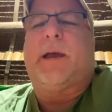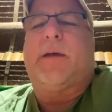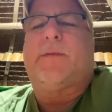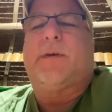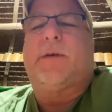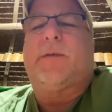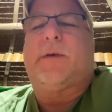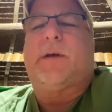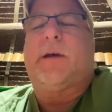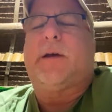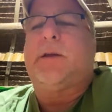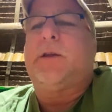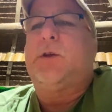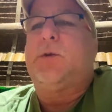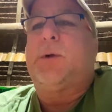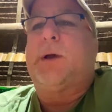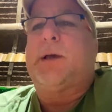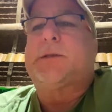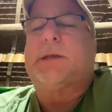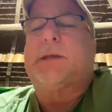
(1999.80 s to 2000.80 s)
have a
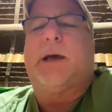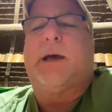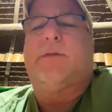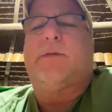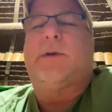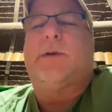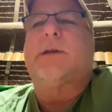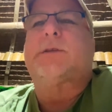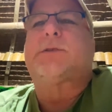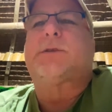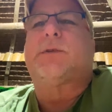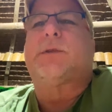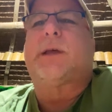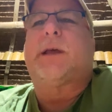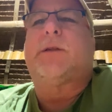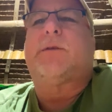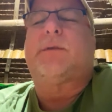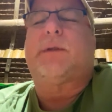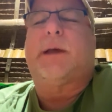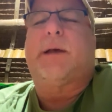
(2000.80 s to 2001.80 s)
U.S. address, so
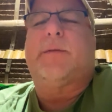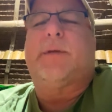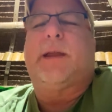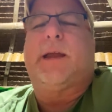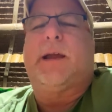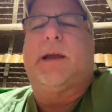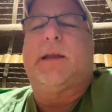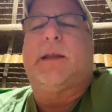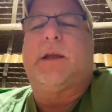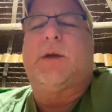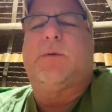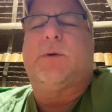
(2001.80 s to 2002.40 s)
they don't have any idea